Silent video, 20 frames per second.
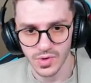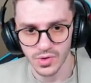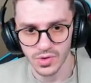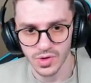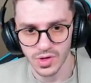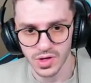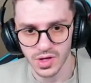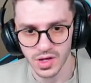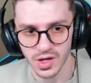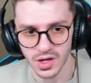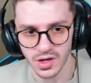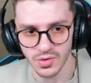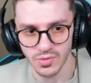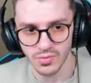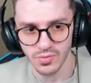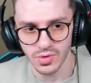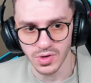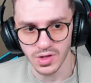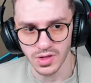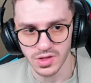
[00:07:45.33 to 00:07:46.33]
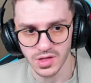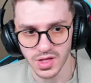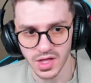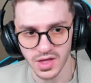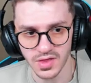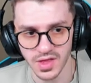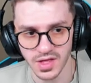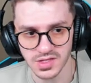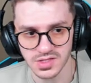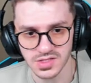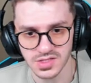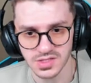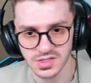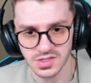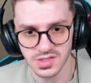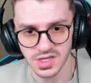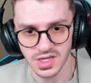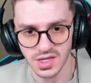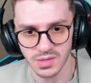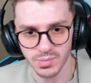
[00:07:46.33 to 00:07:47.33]
Okay, well, can I
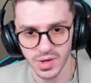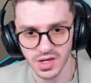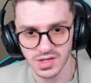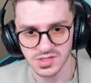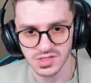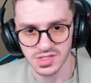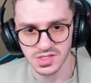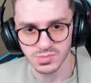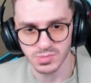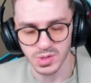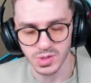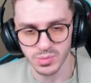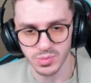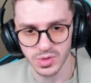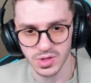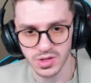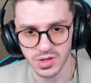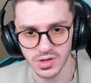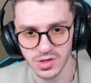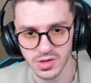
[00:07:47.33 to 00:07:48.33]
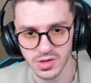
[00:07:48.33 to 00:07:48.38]
sneak past these people?